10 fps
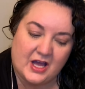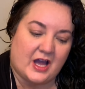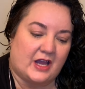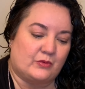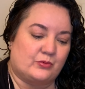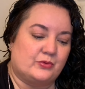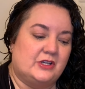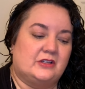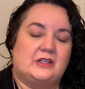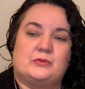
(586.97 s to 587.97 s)
I
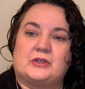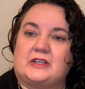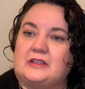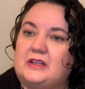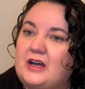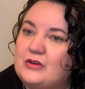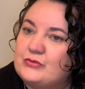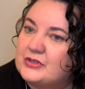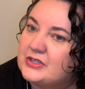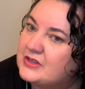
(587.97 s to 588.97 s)
really, really
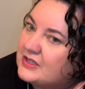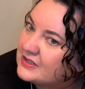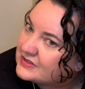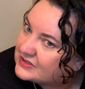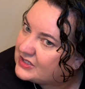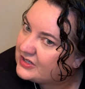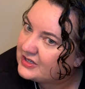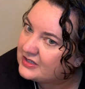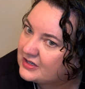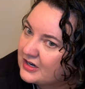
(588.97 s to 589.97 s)
love this
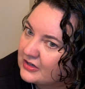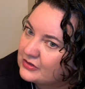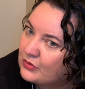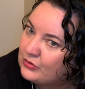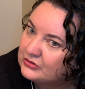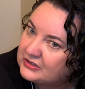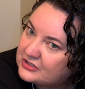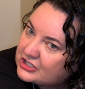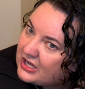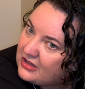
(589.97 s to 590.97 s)
hard hold
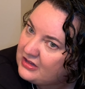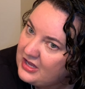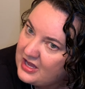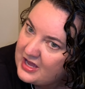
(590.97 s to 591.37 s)
gel.